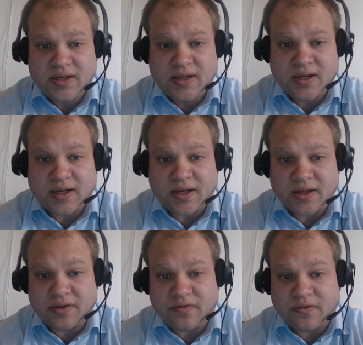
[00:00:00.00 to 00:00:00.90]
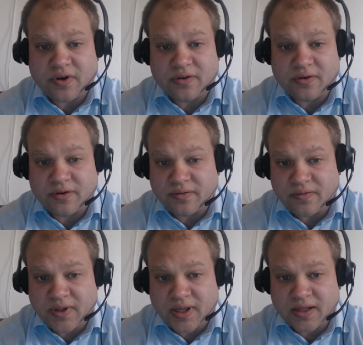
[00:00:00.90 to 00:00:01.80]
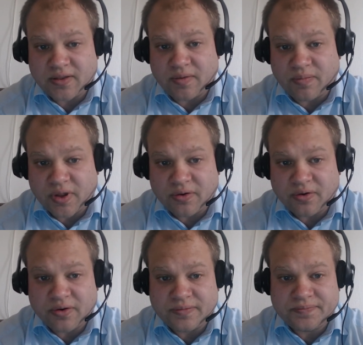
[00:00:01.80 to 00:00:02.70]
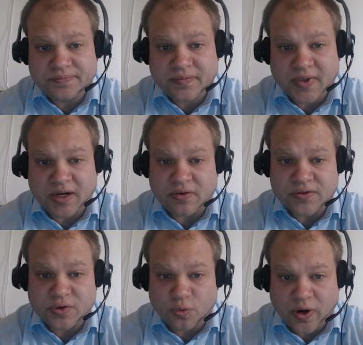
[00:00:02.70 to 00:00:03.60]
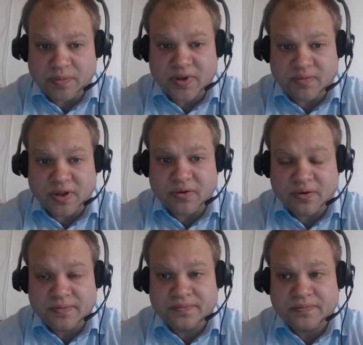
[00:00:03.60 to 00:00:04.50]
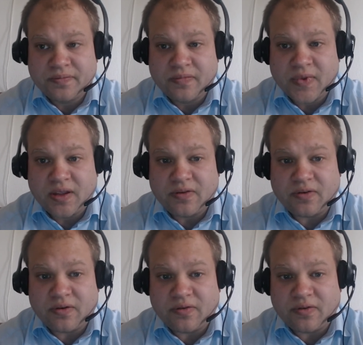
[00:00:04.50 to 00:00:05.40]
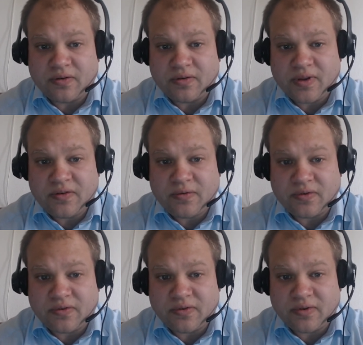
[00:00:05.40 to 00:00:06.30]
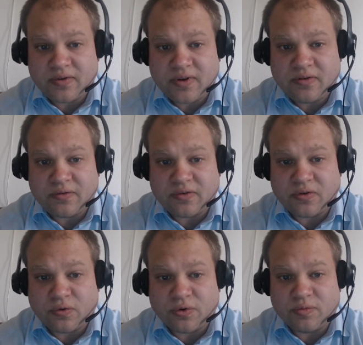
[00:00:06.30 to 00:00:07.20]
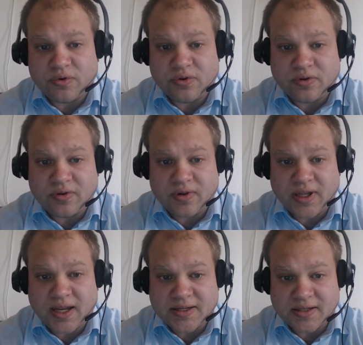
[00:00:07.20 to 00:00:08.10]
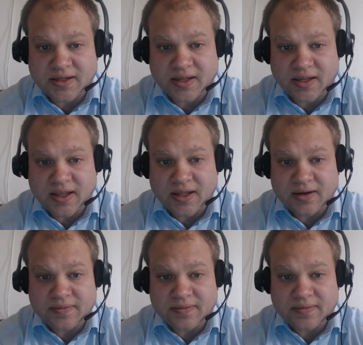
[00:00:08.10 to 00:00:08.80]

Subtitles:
The father hit the mother and then also raped the mother. So this was as horrible as it can get.